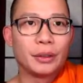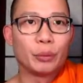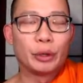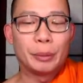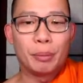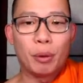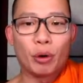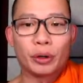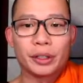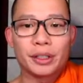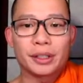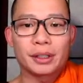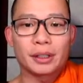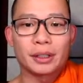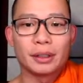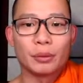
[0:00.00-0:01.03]
reports
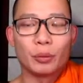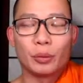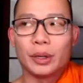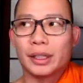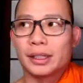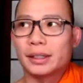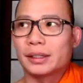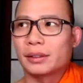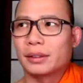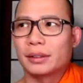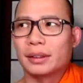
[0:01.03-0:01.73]
was